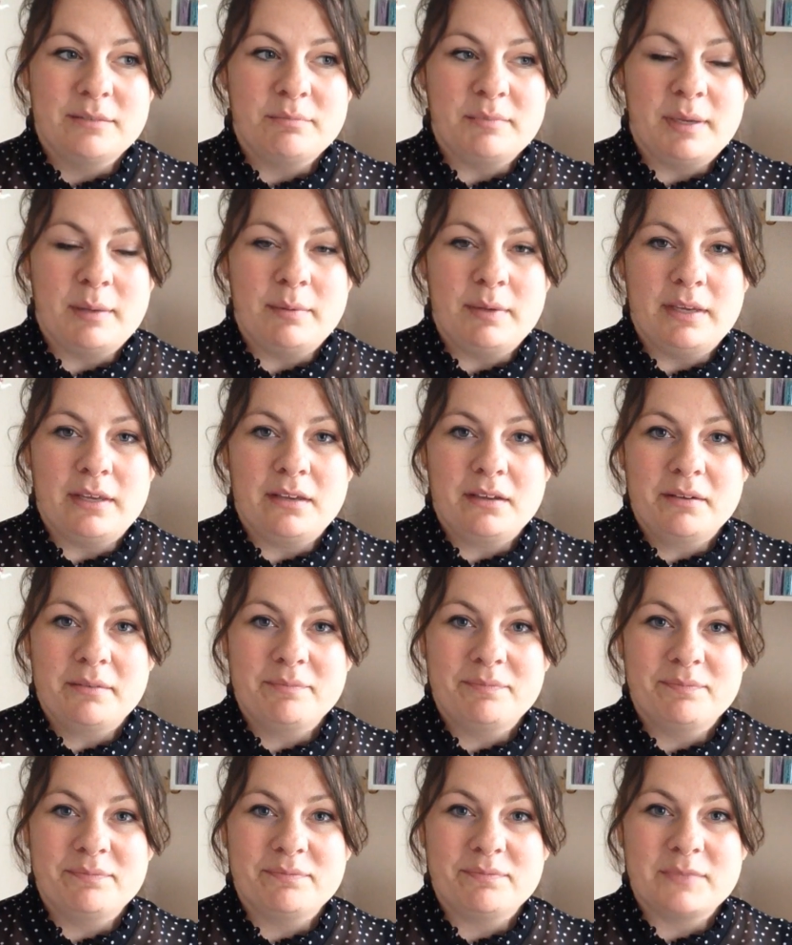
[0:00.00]
maybe
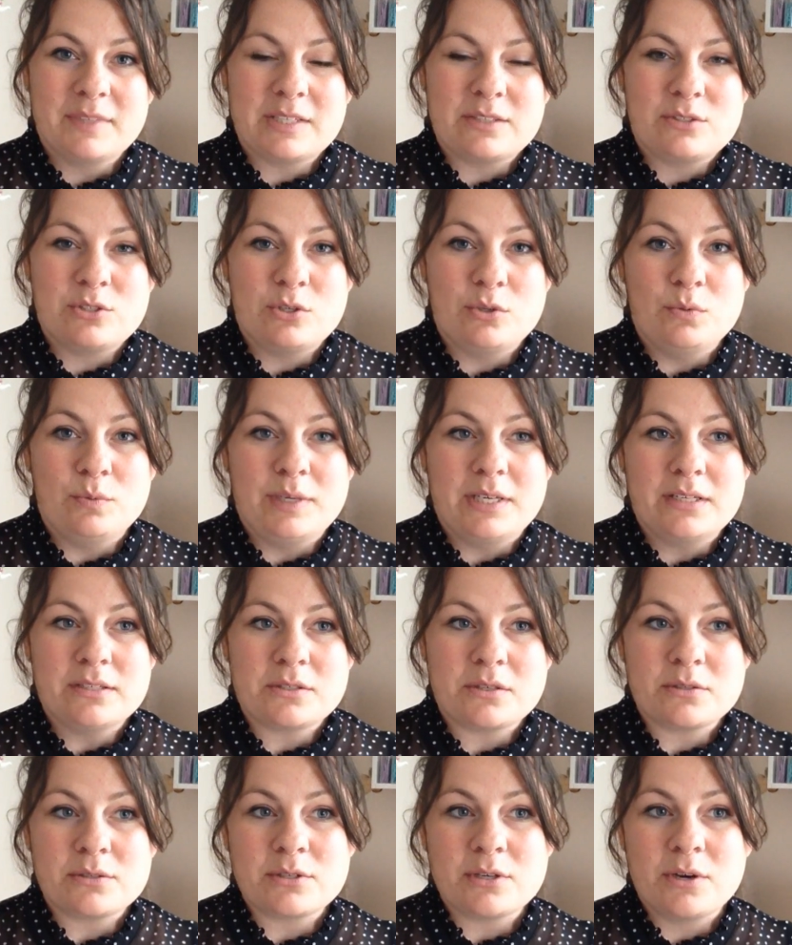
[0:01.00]
2
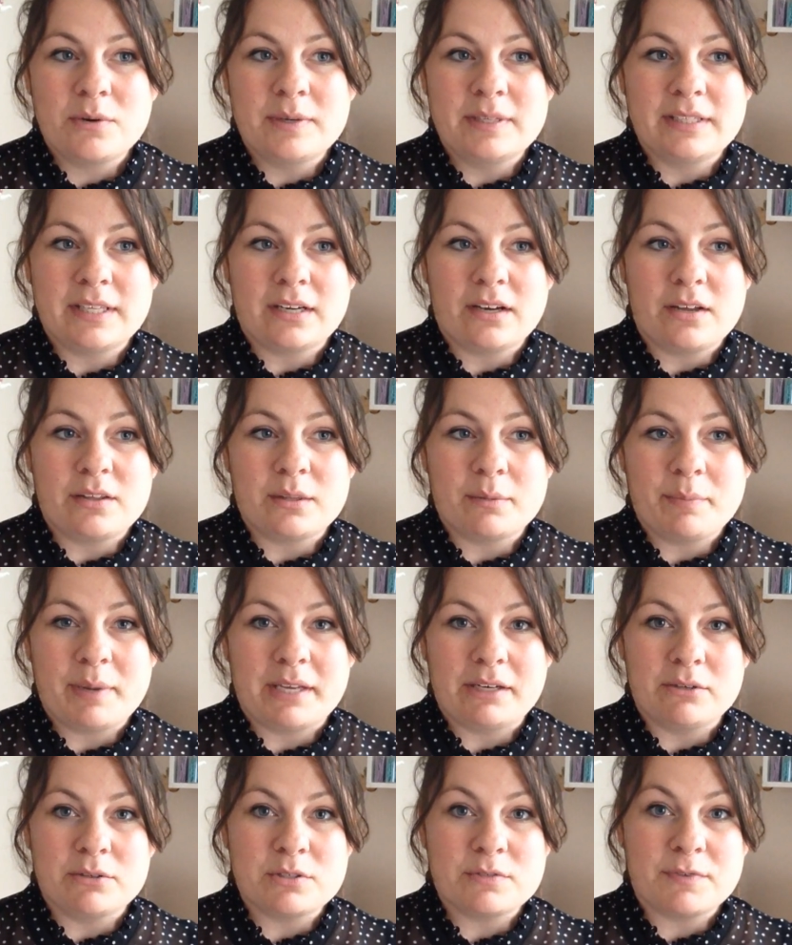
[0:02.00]
weeks or so, and then all the
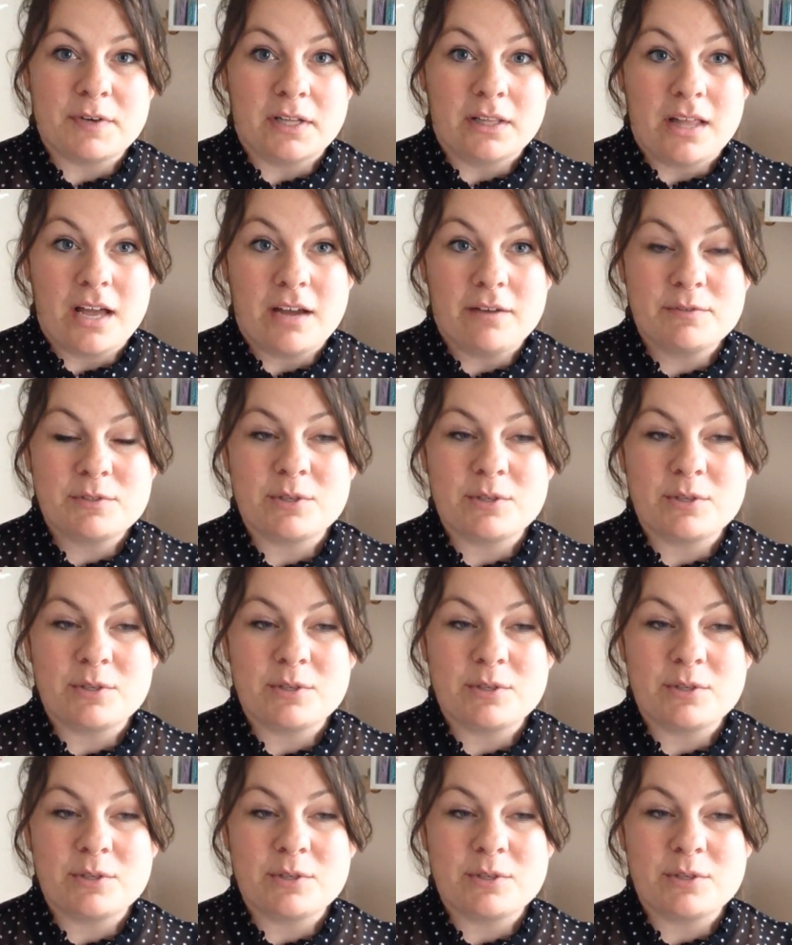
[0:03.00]
petals fall off.